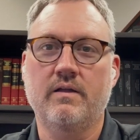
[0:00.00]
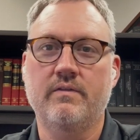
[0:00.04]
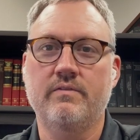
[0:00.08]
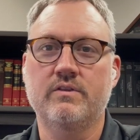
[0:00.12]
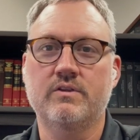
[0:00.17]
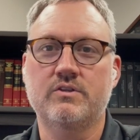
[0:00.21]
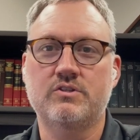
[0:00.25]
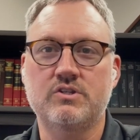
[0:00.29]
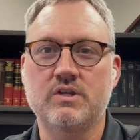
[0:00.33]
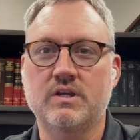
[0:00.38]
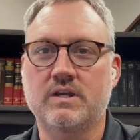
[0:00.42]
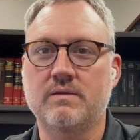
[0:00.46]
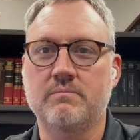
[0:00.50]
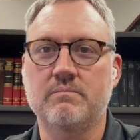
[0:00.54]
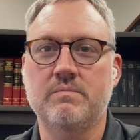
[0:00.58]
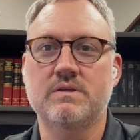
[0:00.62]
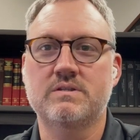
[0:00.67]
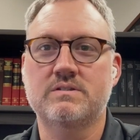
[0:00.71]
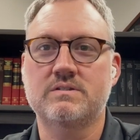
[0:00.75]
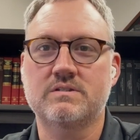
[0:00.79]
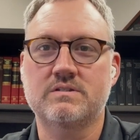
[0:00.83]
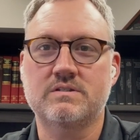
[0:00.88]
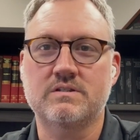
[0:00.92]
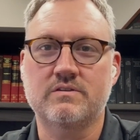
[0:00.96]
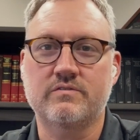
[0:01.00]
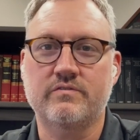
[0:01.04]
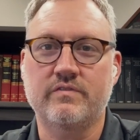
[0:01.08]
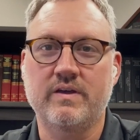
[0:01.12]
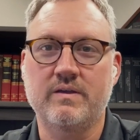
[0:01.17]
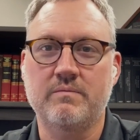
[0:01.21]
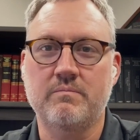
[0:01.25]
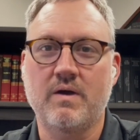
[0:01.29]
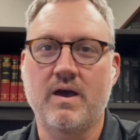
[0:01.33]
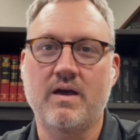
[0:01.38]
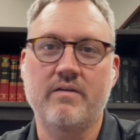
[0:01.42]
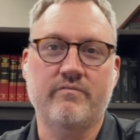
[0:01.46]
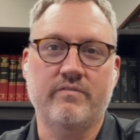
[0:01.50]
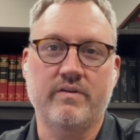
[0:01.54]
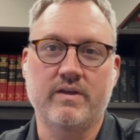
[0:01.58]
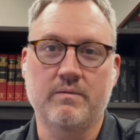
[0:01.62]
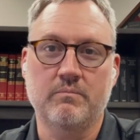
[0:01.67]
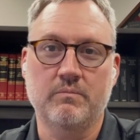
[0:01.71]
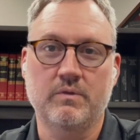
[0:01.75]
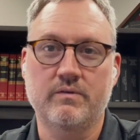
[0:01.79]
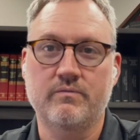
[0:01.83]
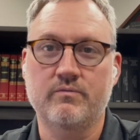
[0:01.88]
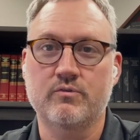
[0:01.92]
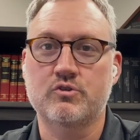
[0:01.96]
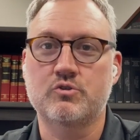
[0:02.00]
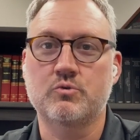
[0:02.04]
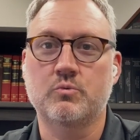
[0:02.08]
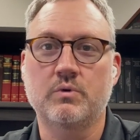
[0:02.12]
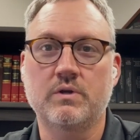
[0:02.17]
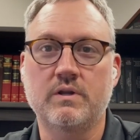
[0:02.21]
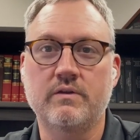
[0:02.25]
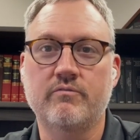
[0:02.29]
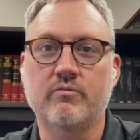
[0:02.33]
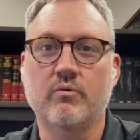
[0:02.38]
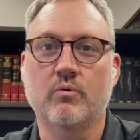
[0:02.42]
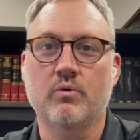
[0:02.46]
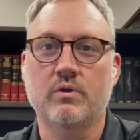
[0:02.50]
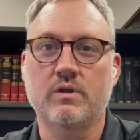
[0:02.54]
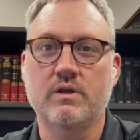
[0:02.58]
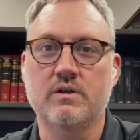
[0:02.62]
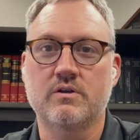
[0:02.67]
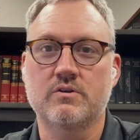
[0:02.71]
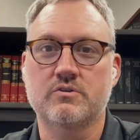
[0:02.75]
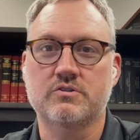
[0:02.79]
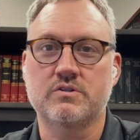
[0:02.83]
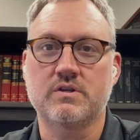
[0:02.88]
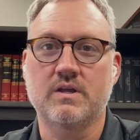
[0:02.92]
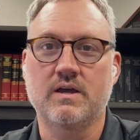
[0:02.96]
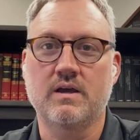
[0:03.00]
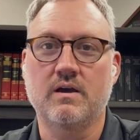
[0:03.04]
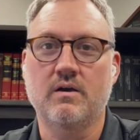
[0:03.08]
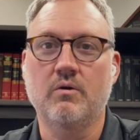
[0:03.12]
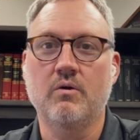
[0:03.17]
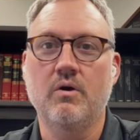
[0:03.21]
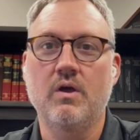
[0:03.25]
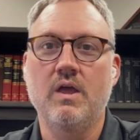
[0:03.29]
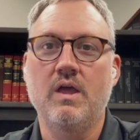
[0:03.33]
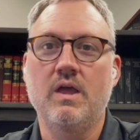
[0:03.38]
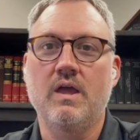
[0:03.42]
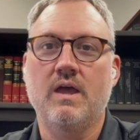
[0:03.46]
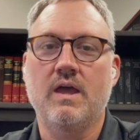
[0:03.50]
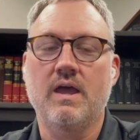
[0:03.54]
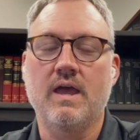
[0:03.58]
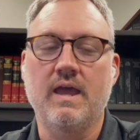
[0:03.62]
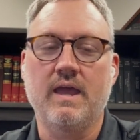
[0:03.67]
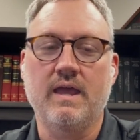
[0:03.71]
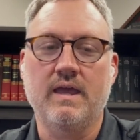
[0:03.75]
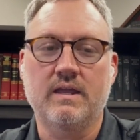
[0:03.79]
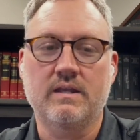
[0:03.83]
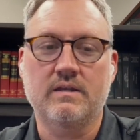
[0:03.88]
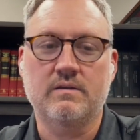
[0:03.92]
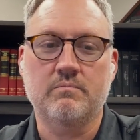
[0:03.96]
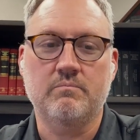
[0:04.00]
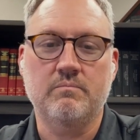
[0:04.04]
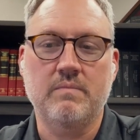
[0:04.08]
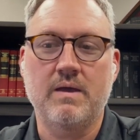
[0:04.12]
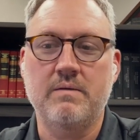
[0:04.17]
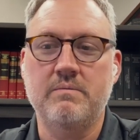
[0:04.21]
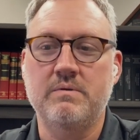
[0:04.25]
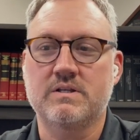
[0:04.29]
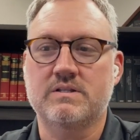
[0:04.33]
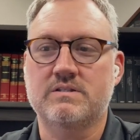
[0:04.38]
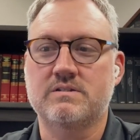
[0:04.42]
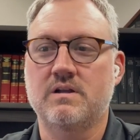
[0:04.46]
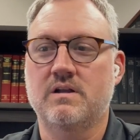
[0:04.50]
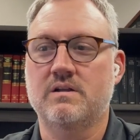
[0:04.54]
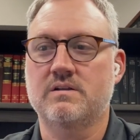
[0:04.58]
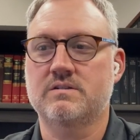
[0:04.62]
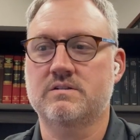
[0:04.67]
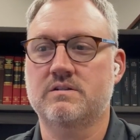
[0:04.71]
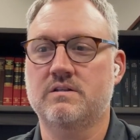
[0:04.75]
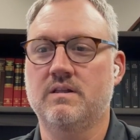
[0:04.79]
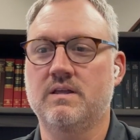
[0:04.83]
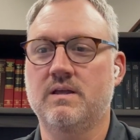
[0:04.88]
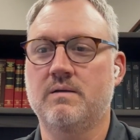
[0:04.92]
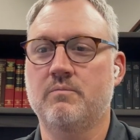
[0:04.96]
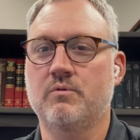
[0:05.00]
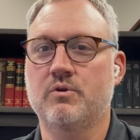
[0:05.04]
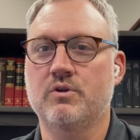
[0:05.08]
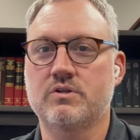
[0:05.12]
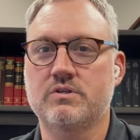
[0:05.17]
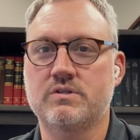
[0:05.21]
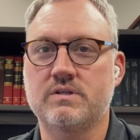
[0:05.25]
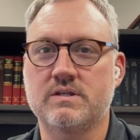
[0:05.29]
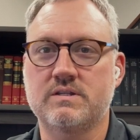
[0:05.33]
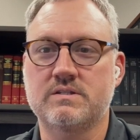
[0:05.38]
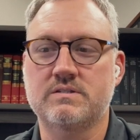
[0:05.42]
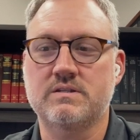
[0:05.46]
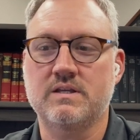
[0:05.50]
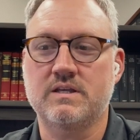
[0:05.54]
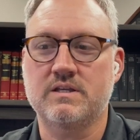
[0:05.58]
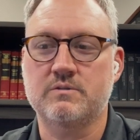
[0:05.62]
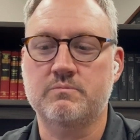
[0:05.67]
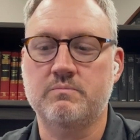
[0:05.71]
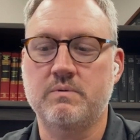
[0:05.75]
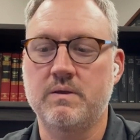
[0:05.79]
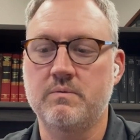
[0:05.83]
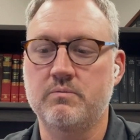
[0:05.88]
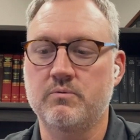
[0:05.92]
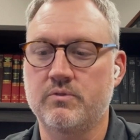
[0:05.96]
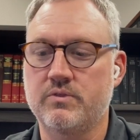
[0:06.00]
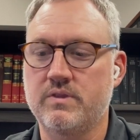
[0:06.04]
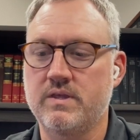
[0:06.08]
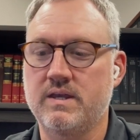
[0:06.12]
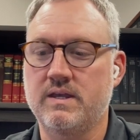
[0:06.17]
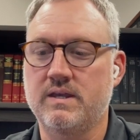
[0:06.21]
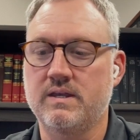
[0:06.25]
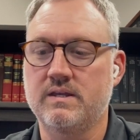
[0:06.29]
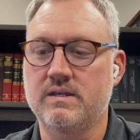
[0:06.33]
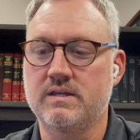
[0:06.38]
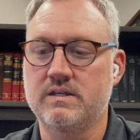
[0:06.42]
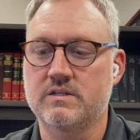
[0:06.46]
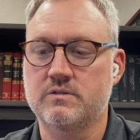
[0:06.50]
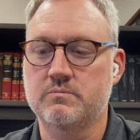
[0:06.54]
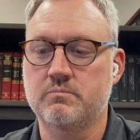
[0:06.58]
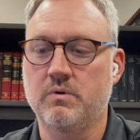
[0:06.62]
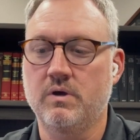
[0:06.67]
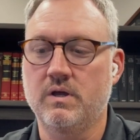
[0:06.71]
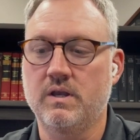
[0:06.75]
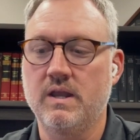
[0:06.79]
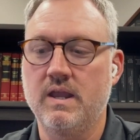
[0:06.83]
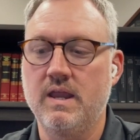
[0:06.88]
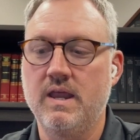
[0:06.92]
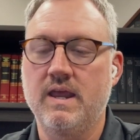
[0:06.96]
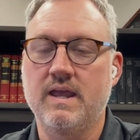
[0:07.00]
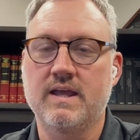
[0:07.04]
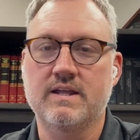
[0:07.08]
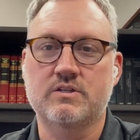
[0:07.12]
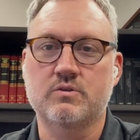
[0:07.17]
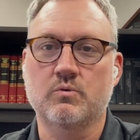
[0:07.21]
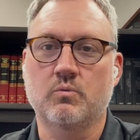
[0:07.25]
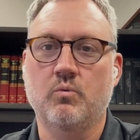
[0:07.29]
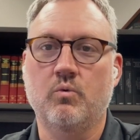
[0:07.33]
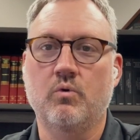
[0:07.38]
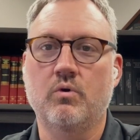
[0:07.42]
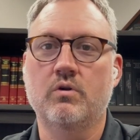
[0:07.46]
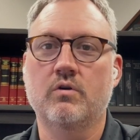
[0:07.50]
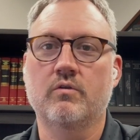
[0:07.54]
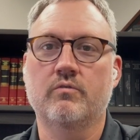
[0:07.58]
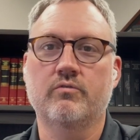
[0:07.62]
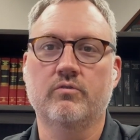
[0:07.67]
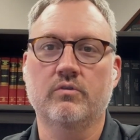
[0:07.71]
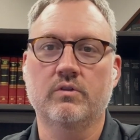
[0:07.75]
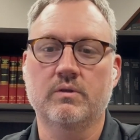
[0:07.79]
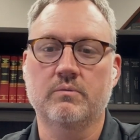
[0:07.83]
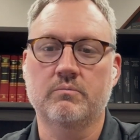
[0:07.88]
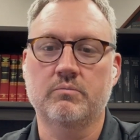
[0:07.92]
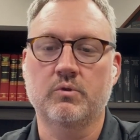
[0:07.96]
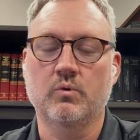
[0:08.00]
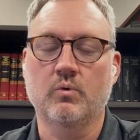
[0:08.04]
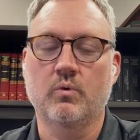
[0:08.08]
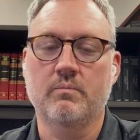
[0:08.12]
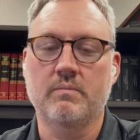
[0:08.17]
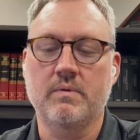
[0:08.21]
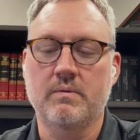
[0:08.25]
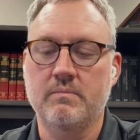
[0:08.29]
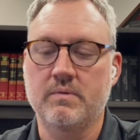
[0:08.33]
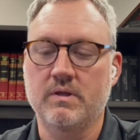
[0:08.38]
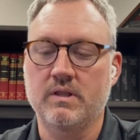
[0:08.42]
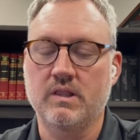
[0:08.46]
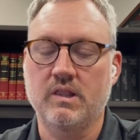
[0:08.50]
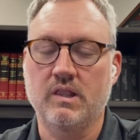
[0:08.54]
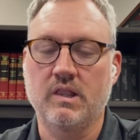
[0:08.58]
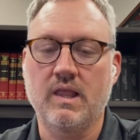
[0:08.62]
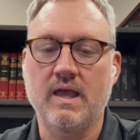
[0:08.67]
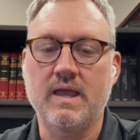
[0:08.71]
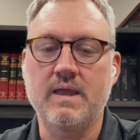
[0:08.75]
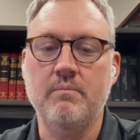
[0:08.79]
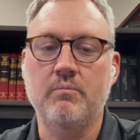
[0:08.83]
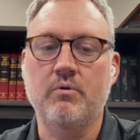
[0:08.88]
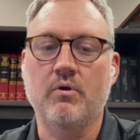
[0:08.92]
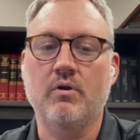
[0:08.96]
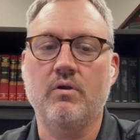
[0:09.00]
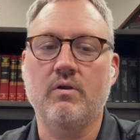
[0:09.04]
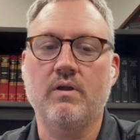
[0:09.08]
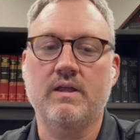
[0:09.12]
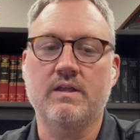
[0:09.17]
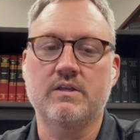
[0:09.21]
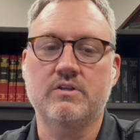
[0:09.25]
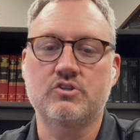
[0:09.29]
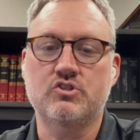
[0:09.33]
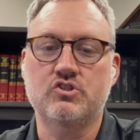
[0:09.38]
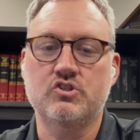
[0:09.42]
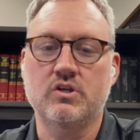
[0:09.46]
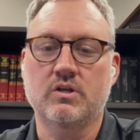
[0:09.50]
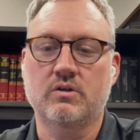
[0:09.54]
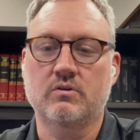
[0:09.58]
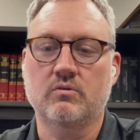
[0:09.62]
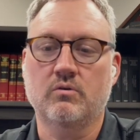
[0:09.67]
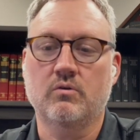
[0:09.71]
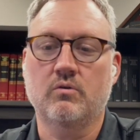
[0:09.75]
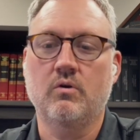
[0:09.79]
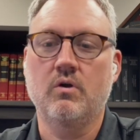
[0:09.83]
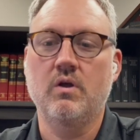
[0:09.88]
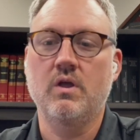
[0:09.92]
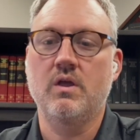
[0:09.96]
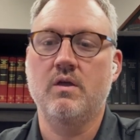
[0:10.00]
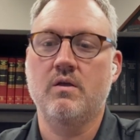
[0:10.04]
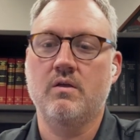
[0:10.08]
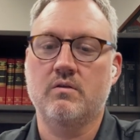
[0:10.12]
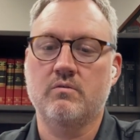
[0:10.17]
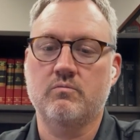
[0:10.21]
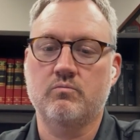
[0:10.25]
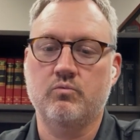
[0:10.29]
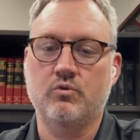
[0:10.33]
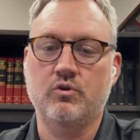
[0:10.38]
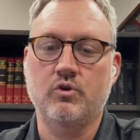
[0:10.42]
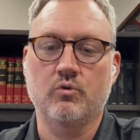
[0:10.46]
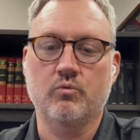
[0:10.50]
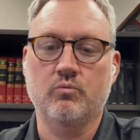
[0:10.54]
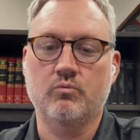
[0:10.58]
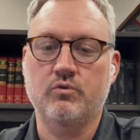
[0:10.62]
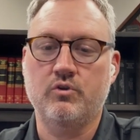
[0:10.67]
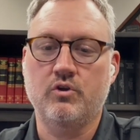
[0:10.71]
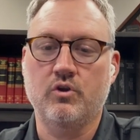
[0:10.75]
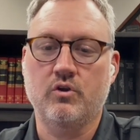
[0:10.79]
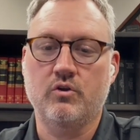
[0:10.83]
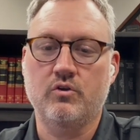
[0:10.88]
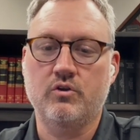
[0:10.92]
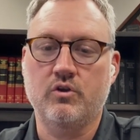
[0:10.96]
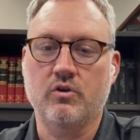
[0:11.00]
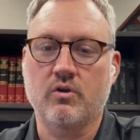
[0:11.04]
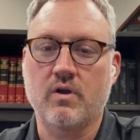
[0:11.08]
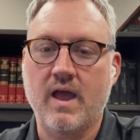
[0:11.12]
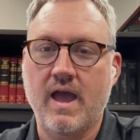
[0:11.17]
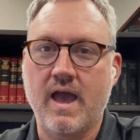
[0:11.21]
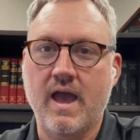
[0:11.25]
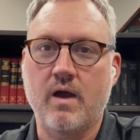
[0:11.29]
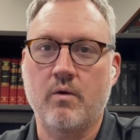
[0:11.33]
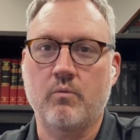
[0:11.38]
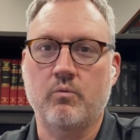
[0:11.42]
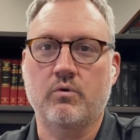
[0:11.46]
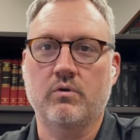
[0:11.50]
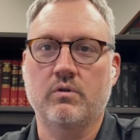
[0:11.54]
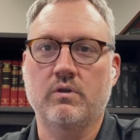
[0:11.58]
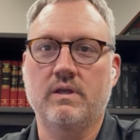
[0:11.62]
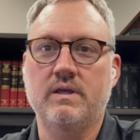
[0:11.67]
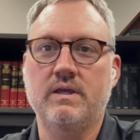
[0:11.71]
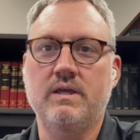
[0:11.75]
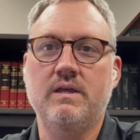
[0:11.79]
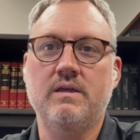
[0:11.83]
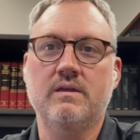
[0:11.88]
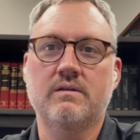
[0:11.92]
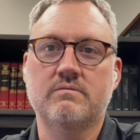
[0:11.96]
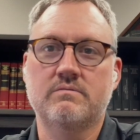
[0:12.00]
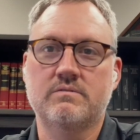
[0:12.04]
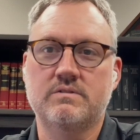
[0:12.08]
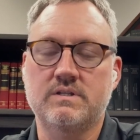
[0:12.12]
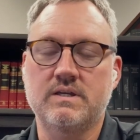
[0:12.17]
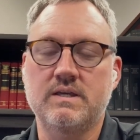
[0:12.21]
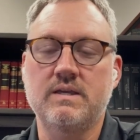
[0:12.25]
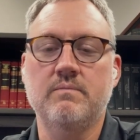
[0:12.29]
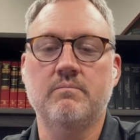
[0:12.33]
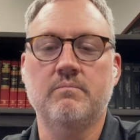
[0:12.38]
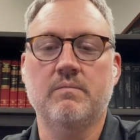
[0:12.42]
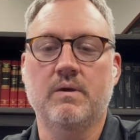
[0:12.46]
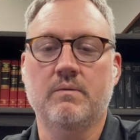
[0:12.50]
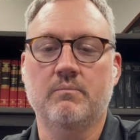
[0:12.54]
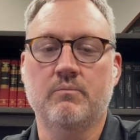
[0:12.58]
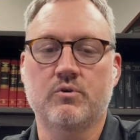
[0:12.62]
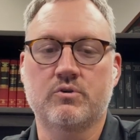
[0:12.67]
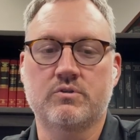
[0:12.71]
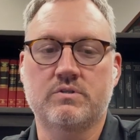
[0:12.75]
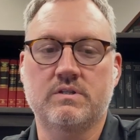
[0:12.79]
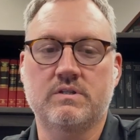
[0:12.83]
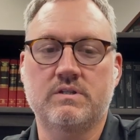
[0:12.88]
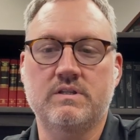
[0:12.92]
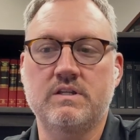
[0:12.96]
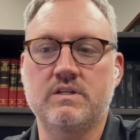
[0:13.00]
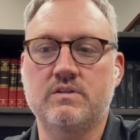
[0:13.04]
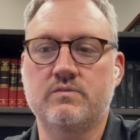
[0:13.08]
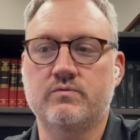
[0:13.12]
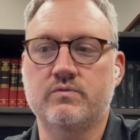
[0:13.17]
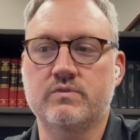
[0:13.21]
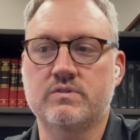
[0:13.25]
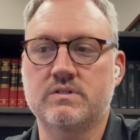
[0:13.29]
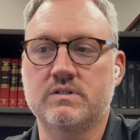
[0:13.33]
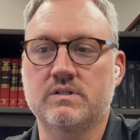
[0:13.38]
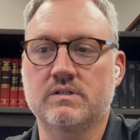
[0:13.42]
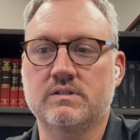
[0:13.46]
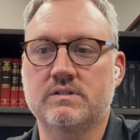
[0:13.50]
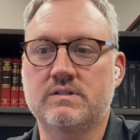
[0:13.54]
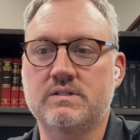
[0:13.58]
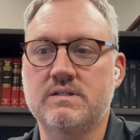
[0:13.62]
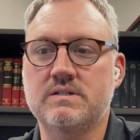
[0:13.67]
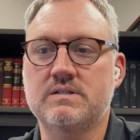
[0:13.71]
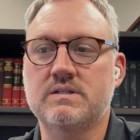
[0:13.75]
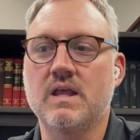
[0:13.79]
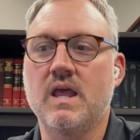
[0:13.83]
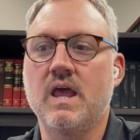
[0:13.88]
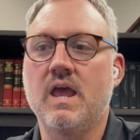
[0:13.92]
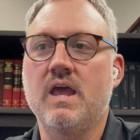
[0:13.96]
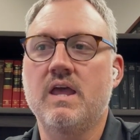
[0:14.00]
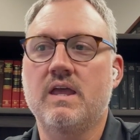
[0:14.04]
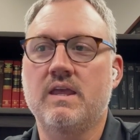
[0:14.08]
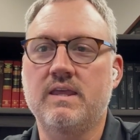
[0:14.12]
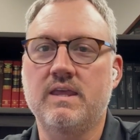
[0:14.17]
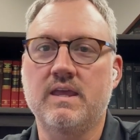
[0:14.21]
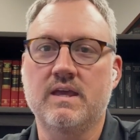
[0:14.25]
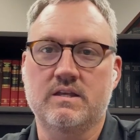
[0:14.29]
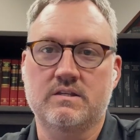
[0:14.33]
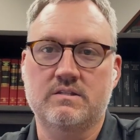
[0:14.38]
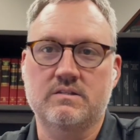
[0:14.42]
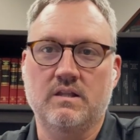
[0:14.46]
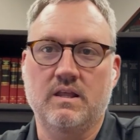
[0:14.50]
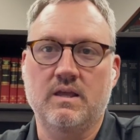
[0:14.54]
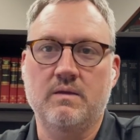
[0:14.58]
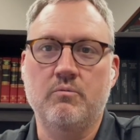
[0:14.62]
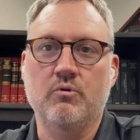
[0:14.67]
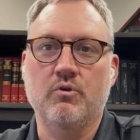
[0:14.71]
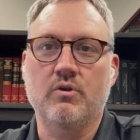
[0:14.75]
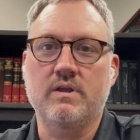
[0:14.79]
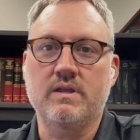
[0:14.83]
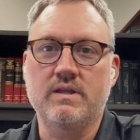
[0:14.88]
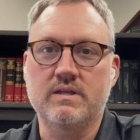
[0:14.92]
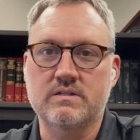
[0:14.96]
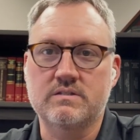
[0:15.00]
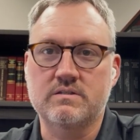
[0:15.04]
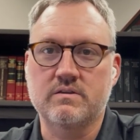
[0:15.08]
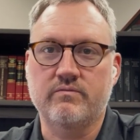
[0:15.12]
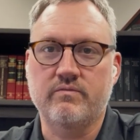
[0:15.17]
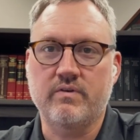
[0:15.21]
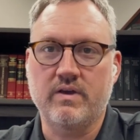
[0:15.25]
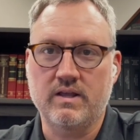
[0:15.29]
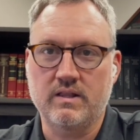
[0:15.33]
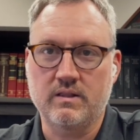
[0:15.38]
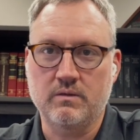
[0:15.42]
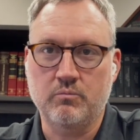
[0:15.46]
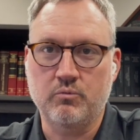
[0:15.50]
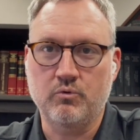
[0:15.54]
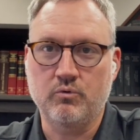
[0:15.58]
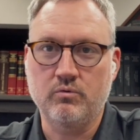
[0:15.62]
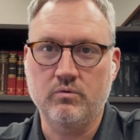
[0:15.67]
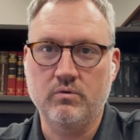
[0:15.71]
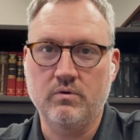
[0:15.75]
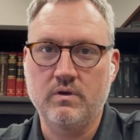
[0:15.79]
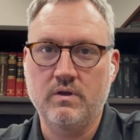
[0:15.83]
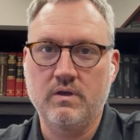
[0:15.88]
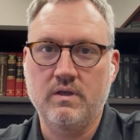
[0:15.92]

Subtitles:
And the chicken business has fed my family for 24 years now. And maybe it's not as glamorous as people think it is, but it's a wonderful employment. But labor in general, your hourly team members at these facilities, yes, labor is available.